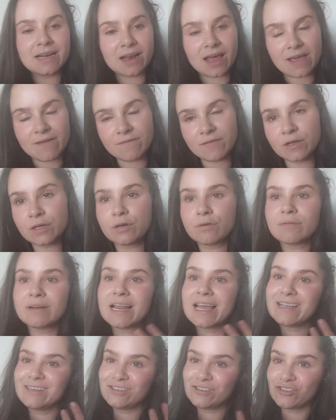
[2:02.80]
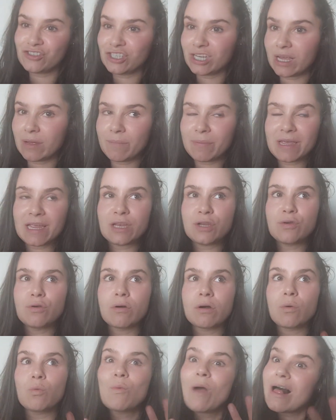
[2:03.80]
life, in your relationship, in
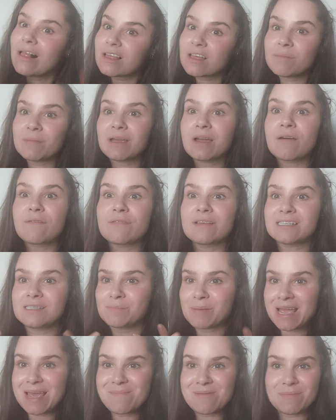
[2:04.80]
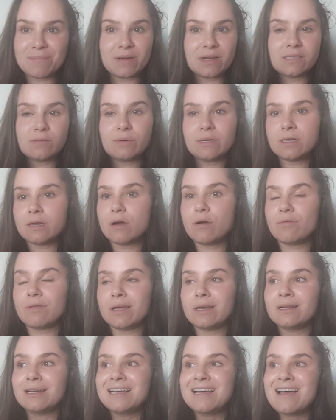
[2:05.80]
your welcoming of this baby, because we know
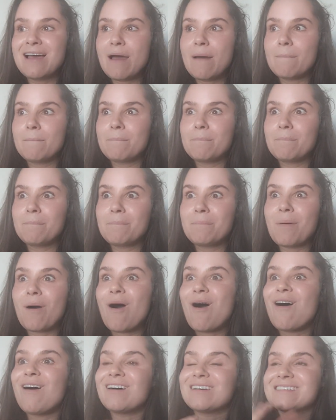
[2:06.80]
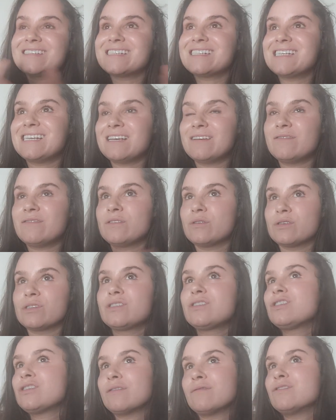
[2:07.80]
that positive or
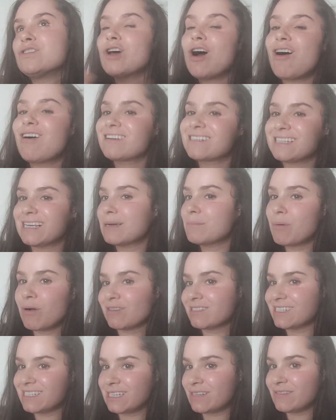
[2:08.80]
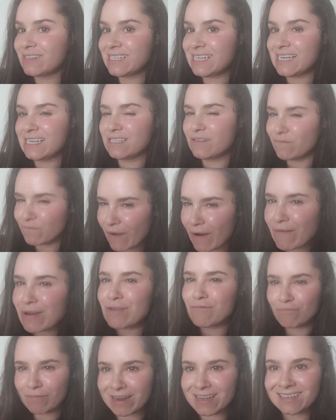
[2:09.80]
sort of toxic positivity is
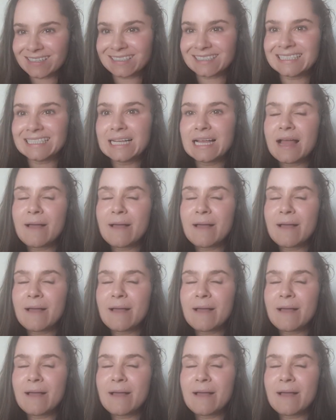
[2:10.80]
very real.